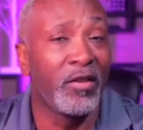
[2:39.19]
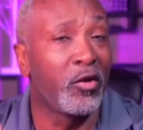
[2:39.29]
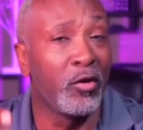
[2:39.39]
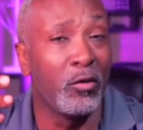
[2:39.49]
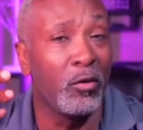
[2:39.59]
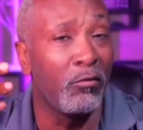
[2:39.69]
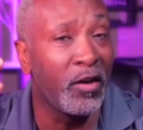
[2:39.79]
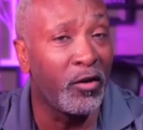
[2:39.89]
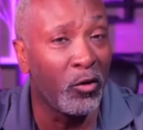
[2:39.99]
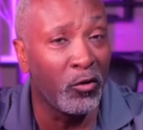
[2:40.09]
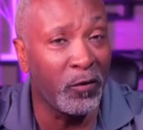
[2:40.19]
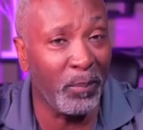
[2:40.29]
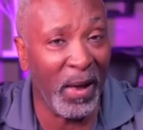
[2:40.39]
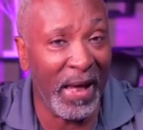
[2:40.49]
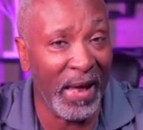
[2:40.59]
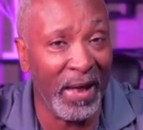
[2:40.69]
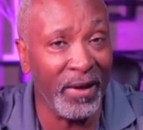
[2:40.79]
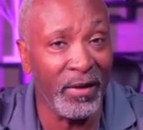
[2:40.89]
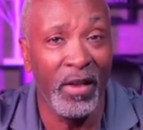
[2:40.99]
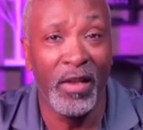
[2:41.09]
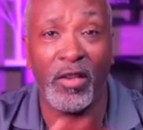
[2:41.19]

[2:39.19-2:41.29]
to reduce pain,